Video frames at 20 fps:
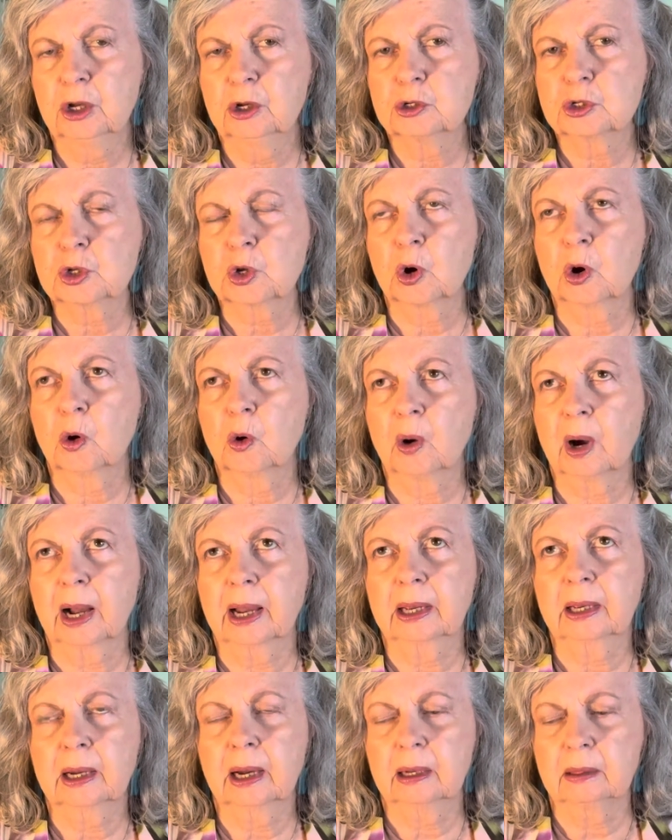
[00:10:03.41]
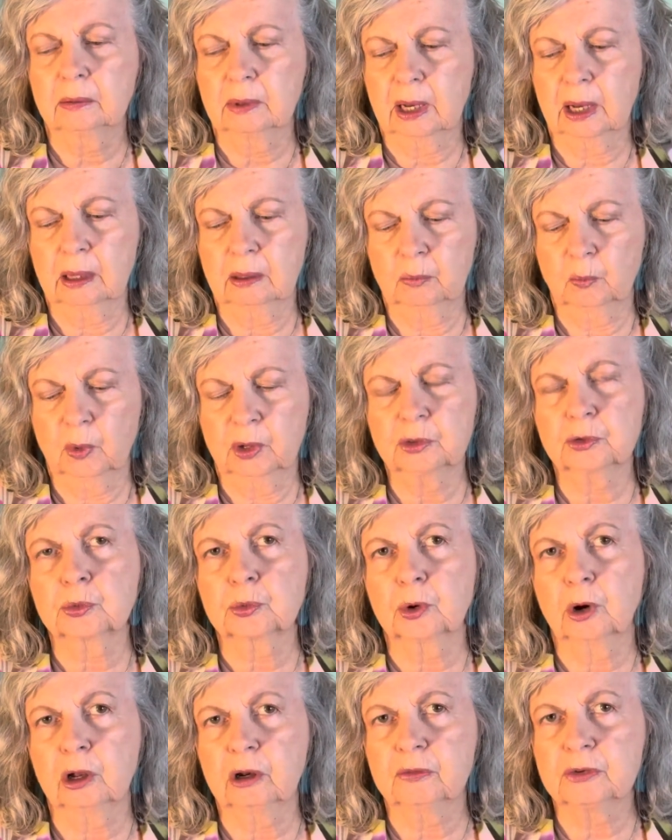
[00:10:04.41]
So I went
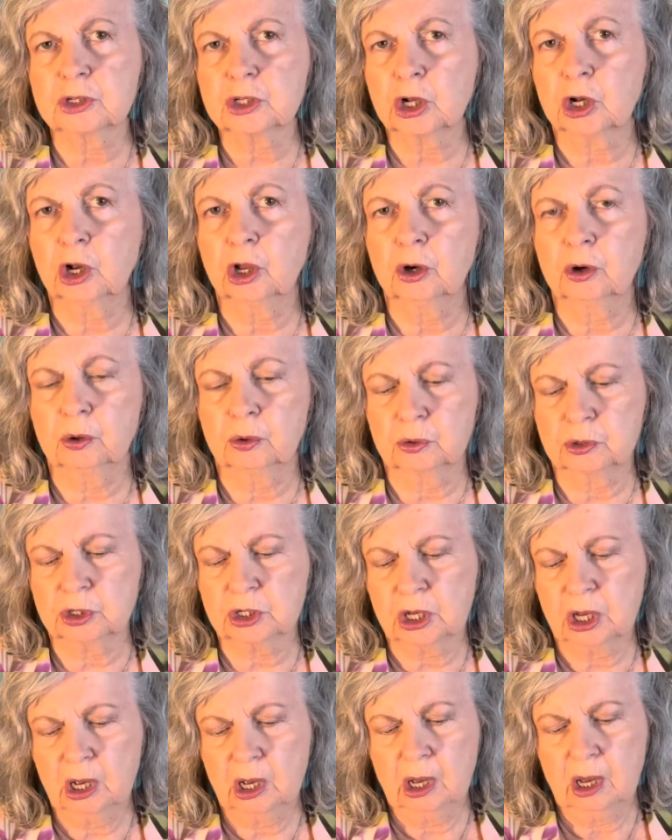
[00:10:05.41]
through all of his clothes.